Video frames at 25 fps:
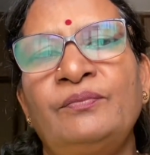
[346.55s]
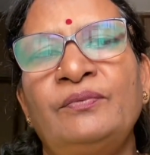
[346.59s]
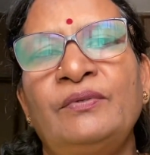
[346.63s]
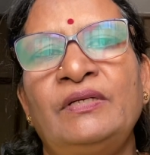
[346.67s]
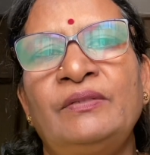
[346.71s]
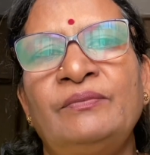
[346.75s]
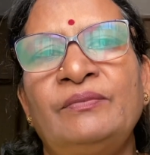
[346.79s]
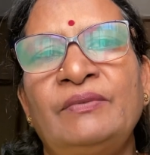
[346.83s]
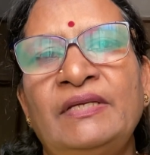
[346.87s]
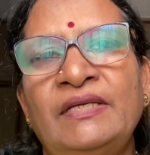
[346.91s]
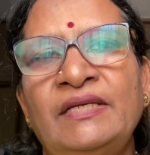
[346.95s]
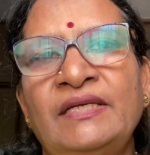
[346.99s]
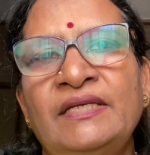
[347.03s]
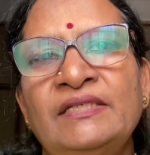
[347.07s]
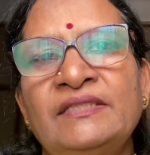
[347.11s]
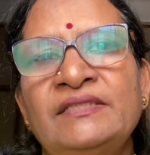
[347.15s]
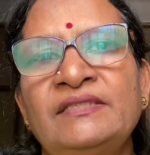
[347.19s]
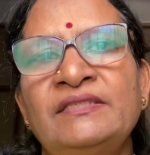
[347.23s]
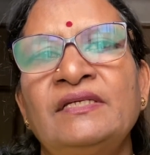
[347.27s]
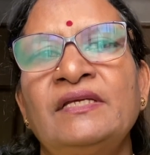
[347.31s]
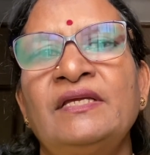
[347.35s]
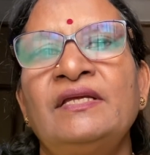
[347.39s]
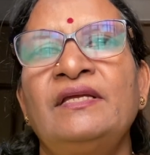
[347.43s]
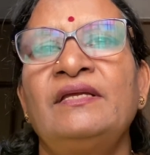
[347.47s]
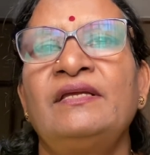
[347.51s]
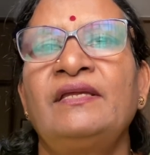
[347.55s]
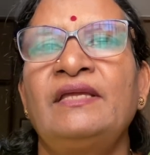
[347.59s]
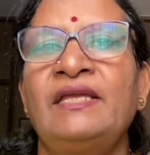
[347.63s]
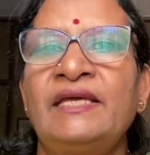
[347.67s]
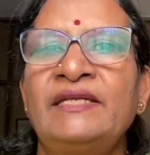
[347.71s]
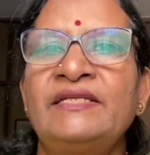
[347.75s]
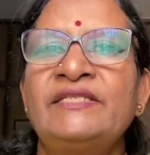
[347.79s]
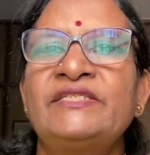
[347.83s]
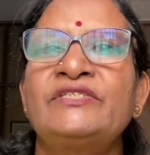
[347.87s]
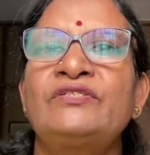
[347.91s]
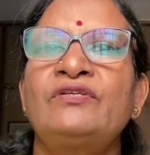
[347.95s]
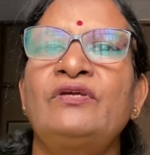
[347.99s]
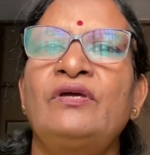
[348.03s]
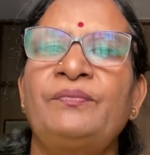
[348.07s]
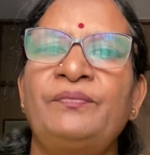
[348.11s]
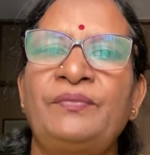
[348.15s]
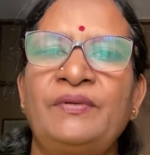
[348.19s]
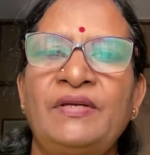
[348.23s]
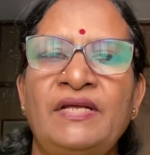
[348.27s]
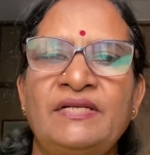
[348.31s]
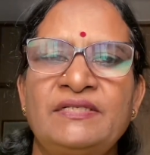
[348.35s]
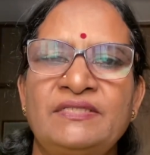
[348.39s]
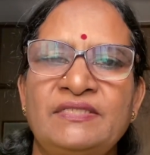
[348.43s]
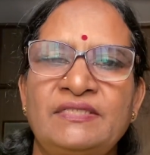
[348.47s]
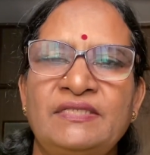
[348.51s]
polymerase can stop
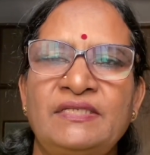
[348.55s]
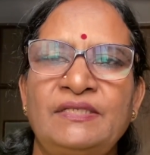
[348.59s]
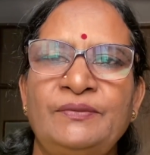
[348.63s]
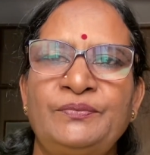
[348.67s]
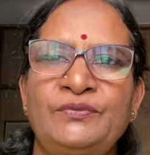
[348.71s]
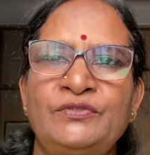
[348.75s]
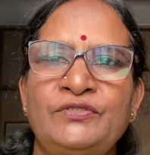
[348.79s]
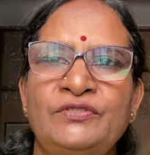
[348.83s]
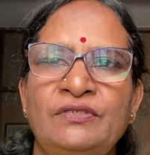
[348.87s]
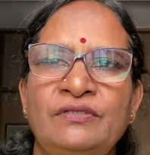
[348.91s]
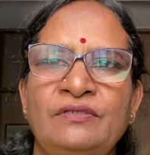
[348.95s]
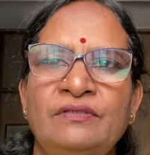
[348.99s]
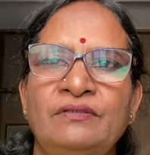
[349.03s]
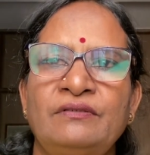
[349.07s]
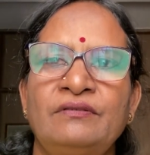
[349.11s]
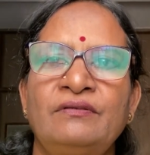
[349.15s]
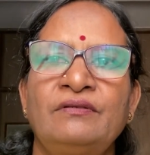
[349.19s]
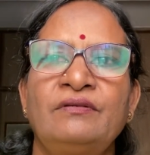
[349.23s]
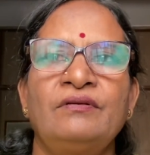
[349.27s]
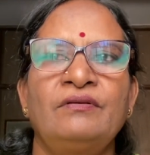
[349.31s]
transcription.